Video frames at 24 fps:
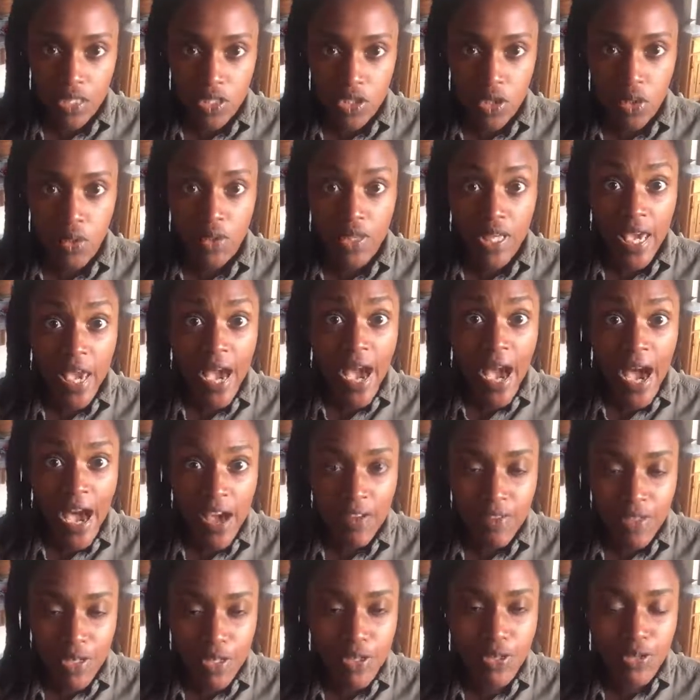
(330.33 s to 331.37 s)
So they
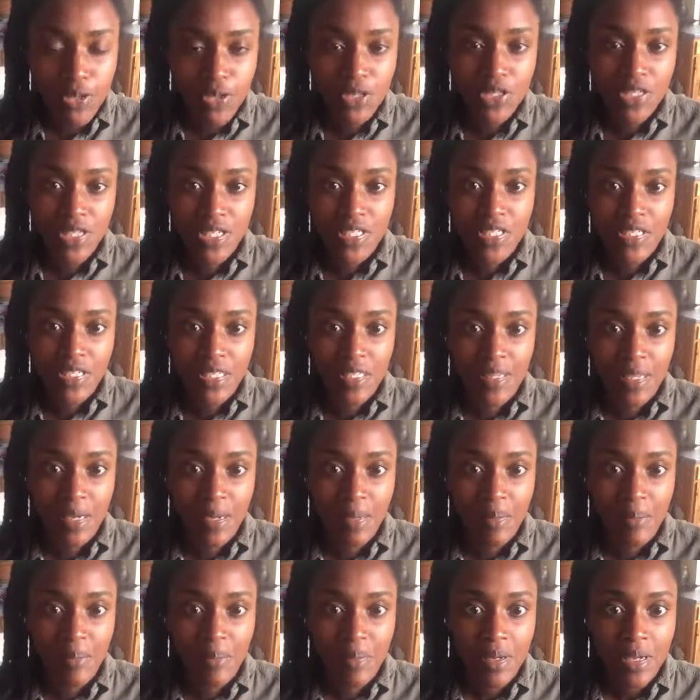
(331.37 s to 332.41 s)
have the nutrients in
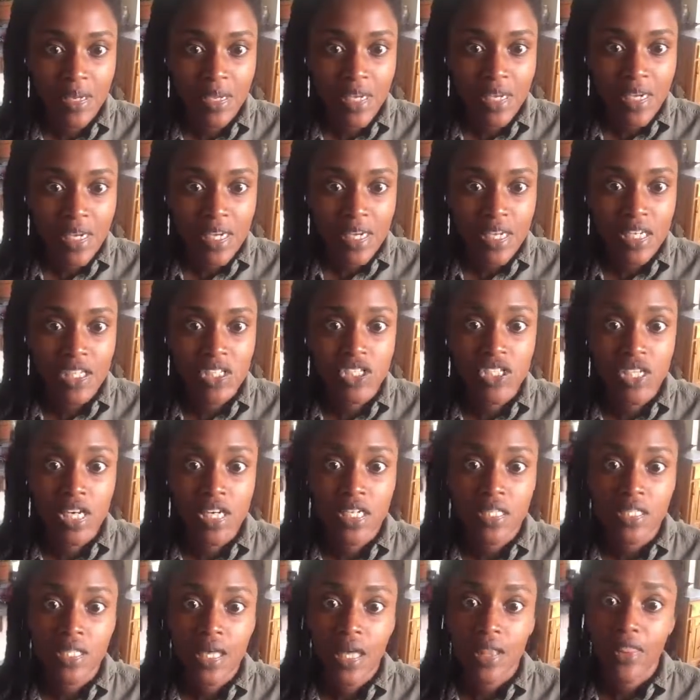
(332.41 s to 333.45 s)
them. It's
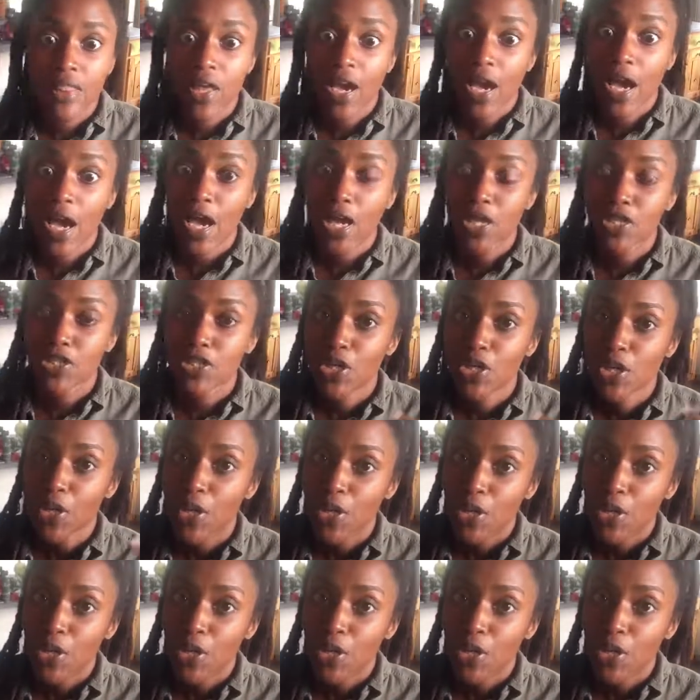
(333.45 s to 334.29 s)
just that